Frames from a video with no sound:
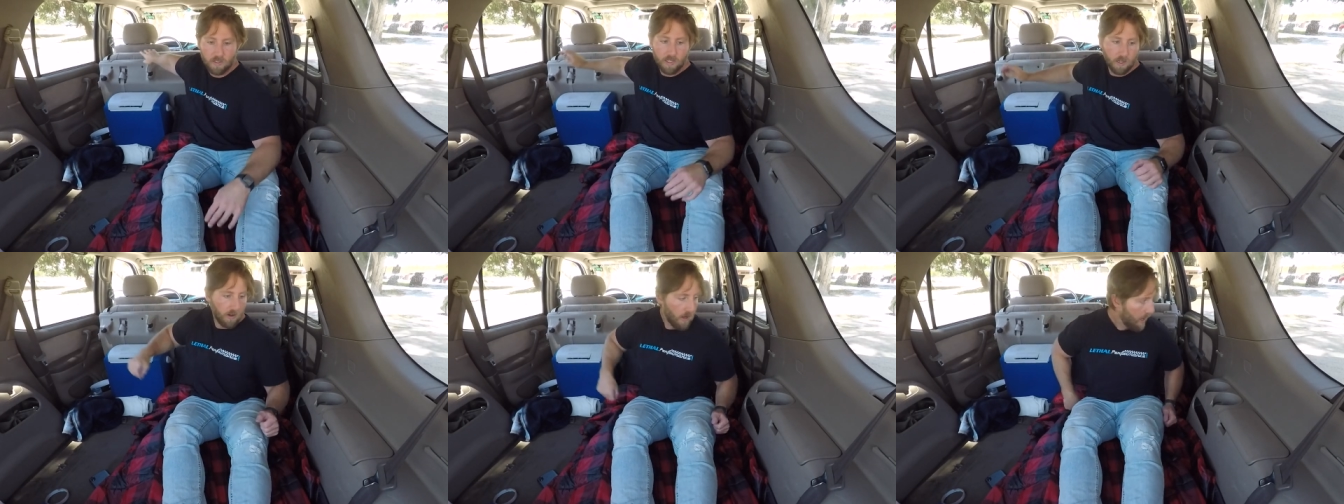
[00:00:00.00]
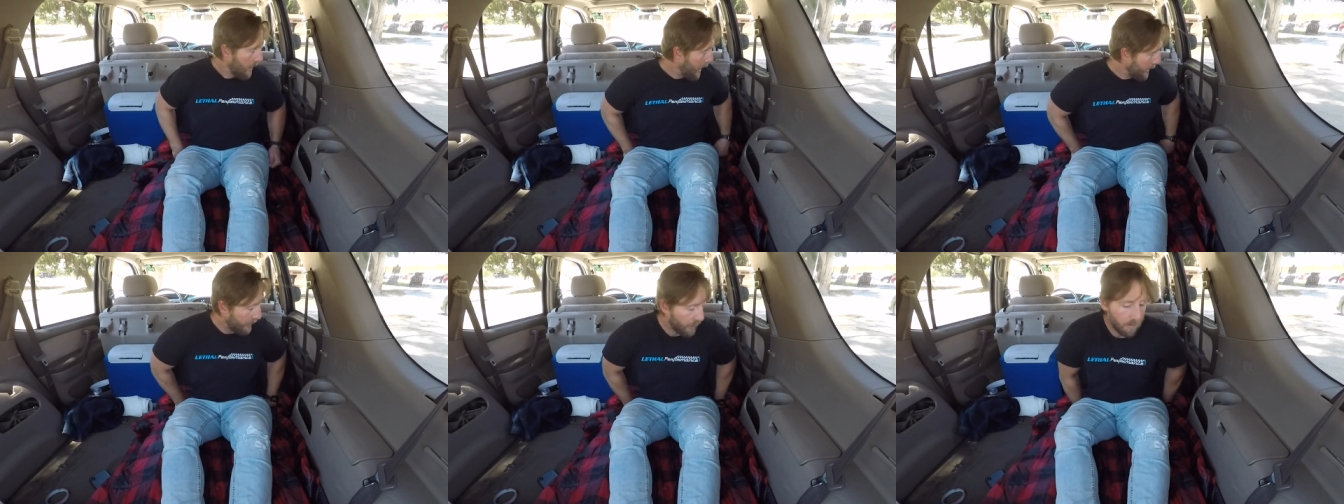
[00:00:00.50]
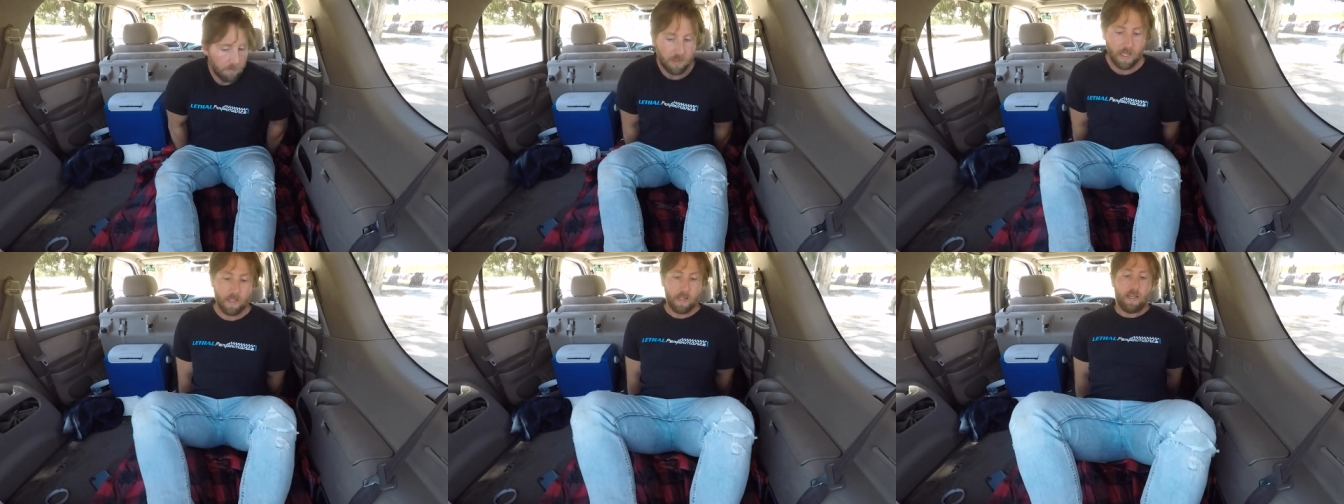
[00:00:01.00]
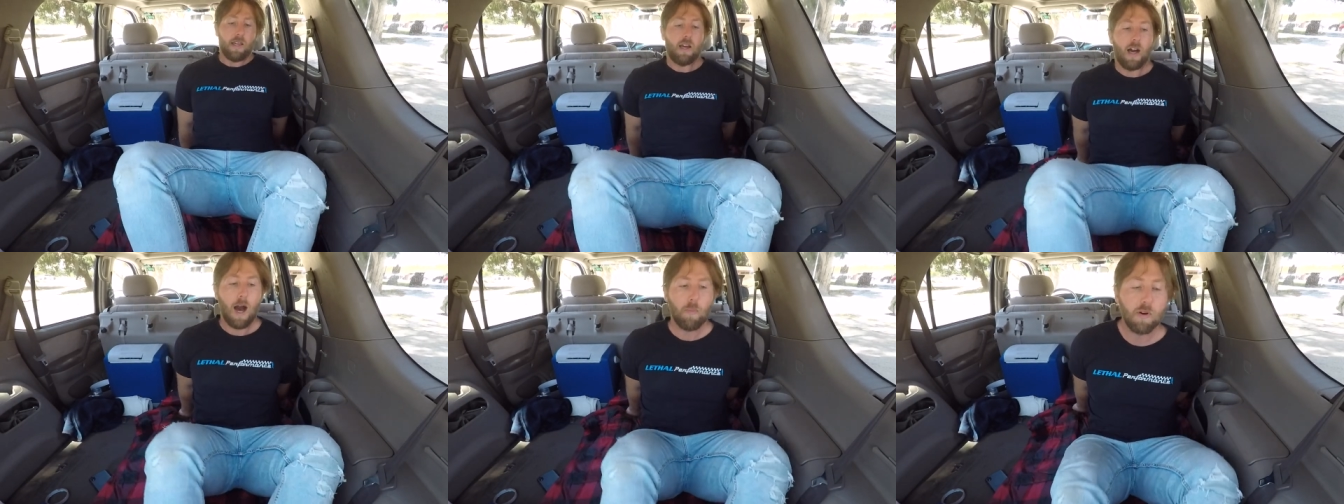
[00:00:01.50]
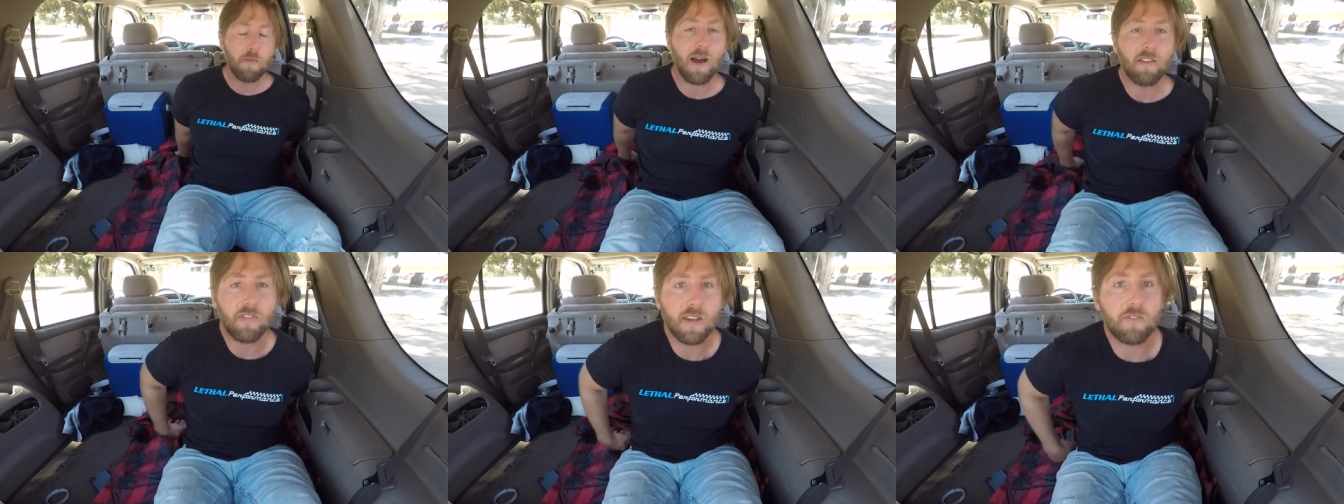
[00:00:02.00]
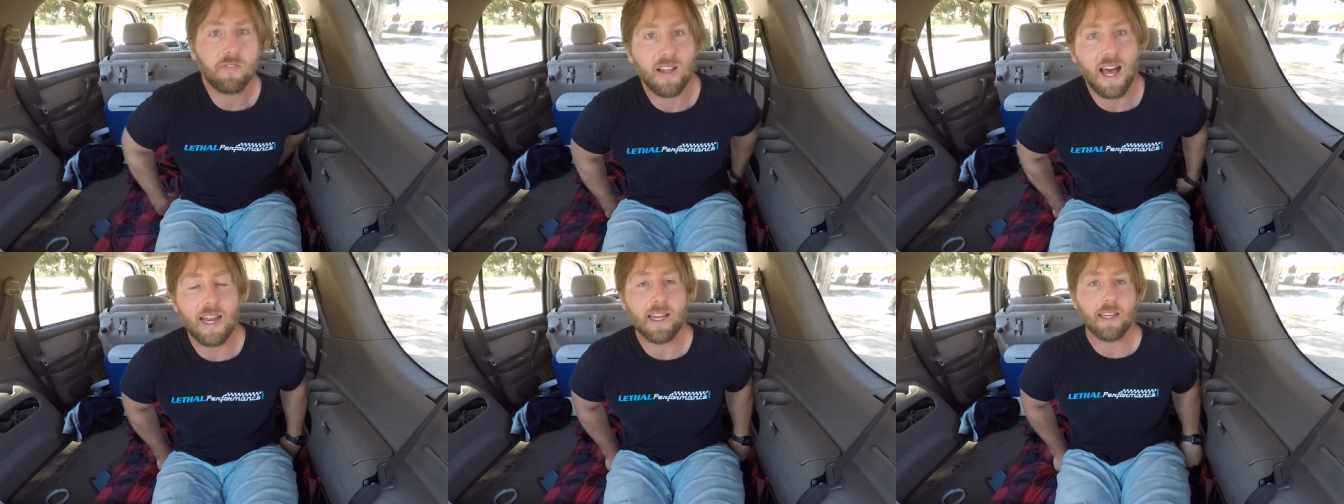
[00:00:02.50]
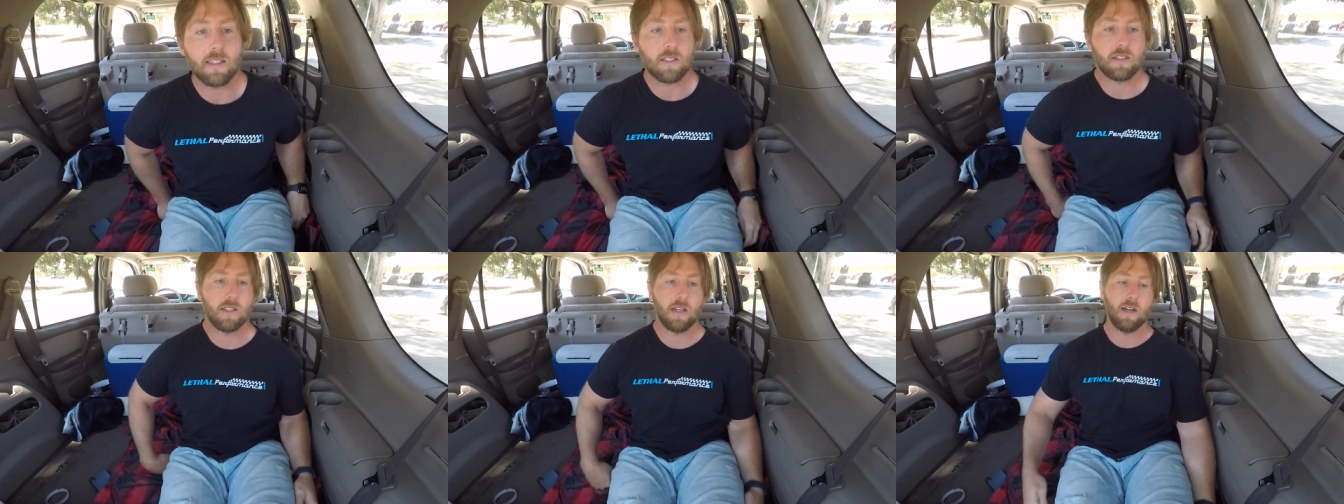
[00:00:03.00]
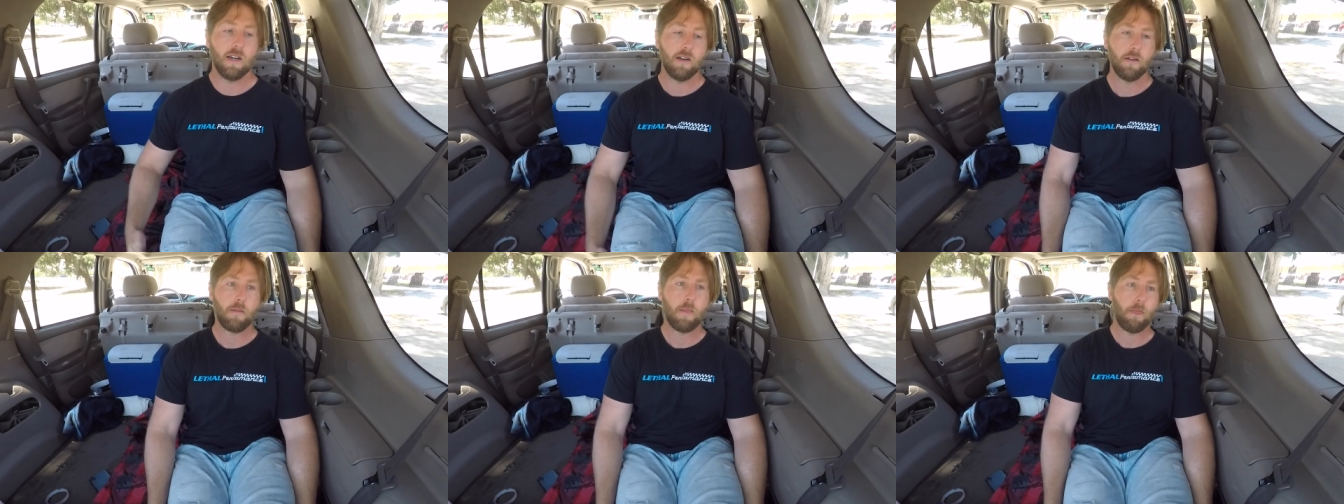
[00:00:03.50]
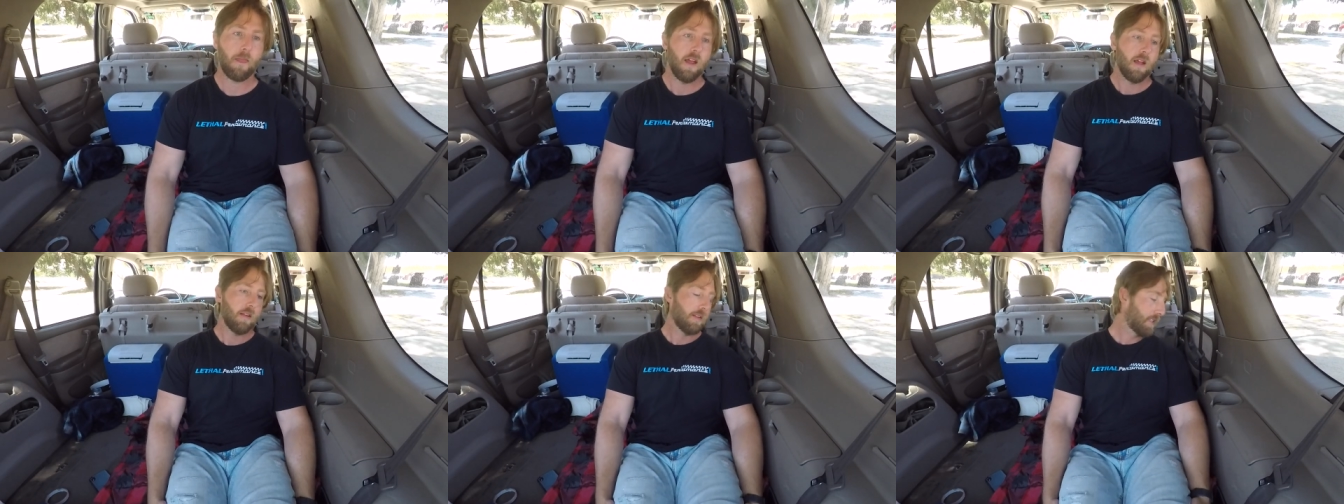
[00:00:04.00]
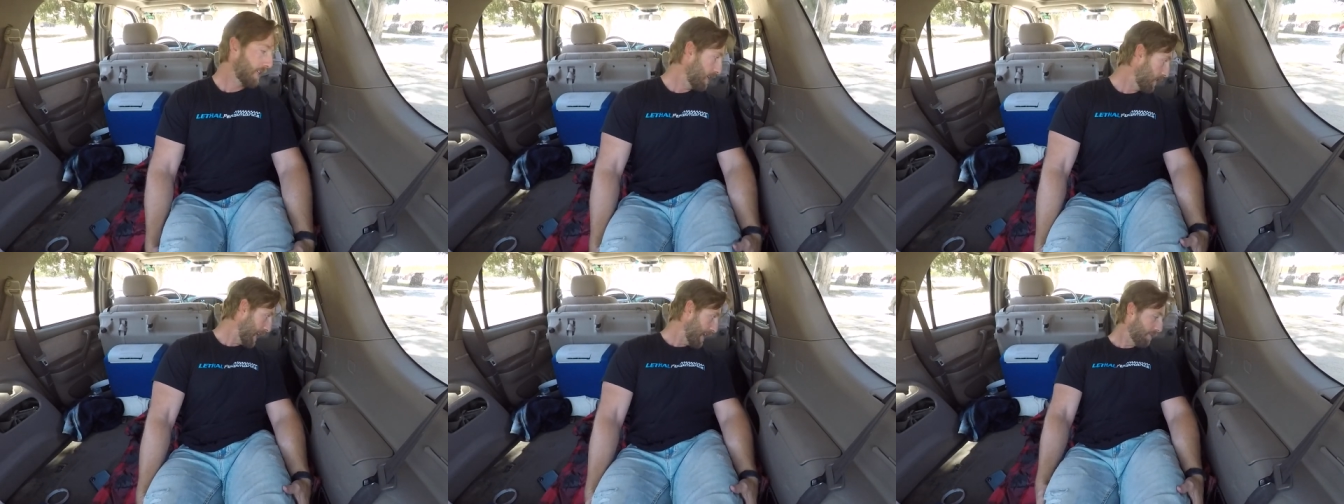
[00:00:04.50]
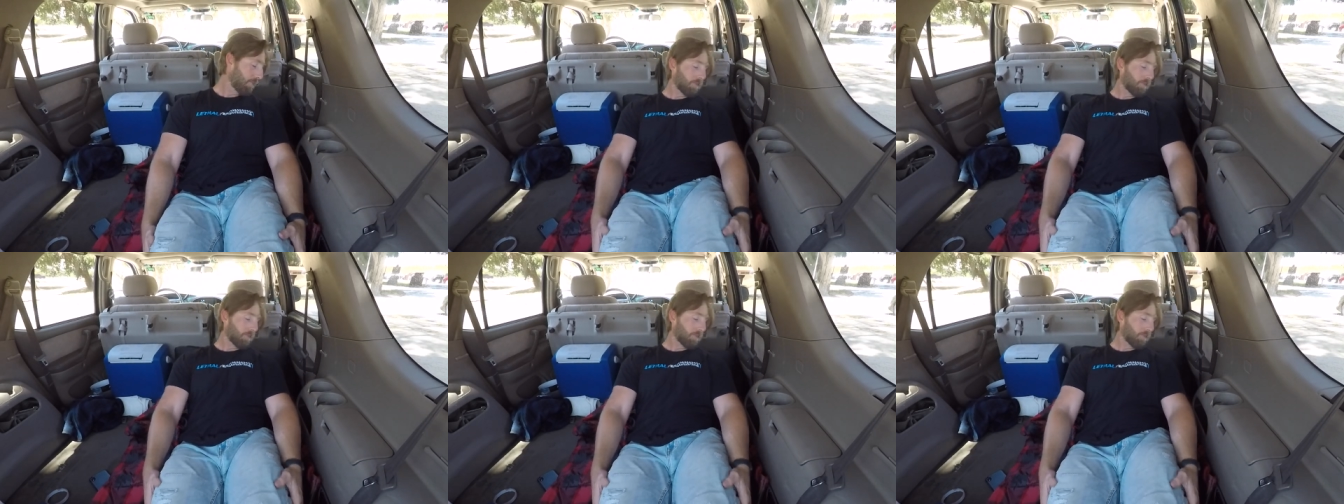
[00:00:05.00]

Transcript: So I can completely, I'll put my feet flat against the, the tailgate